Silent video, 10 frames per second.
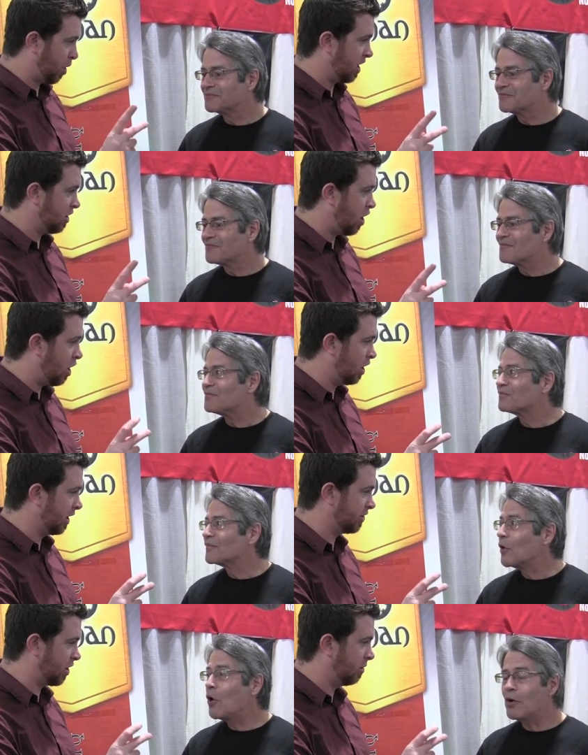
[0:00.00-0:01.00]
Speaker 1: pretty
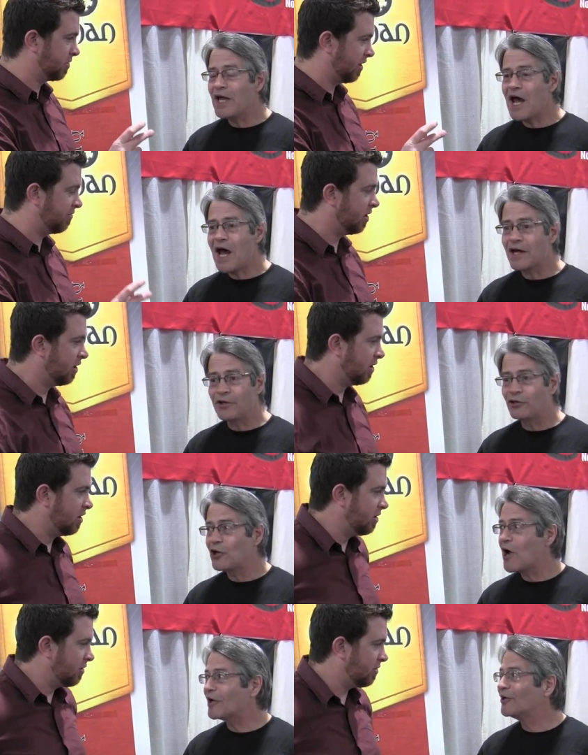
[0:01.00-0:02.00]
long. oh yeah,
Speaker 2: of?
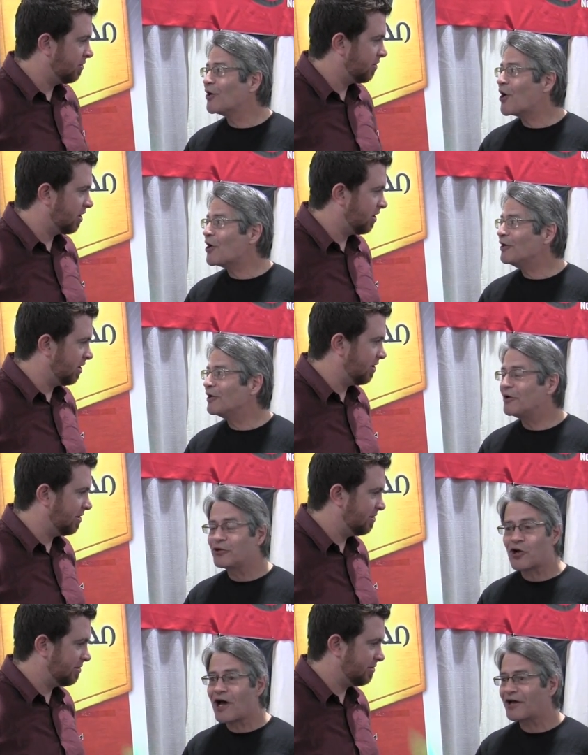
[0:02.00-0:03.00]
you're talking long.
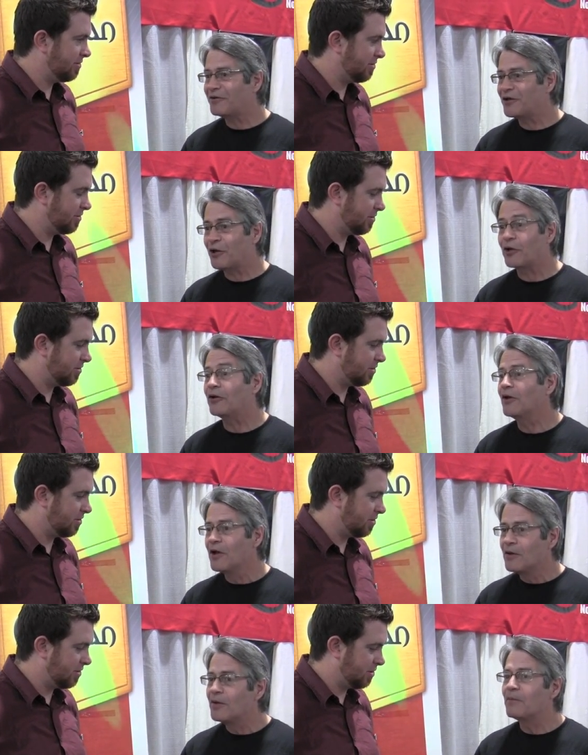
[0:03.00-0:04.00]
You're talking you know
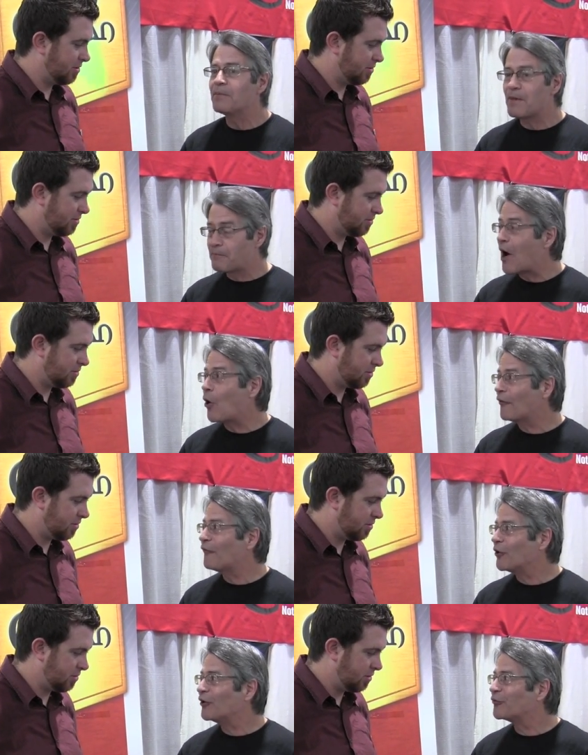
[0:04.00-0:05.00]

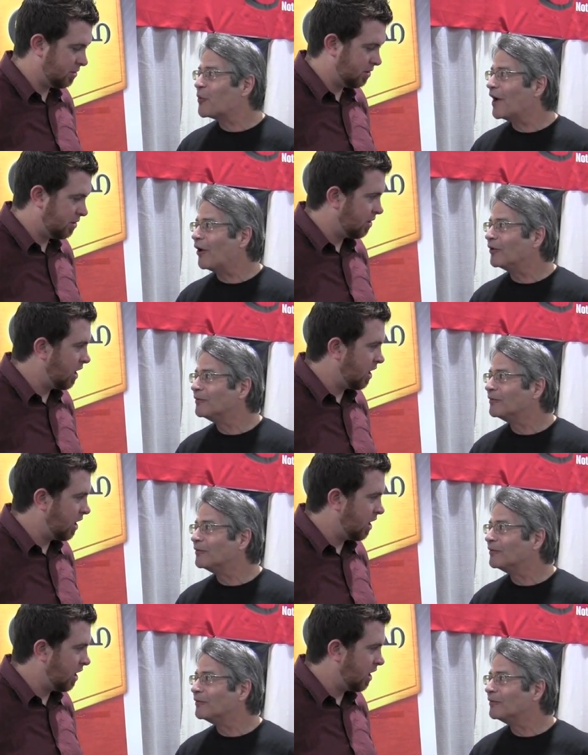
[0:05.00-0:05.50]
powerful as well.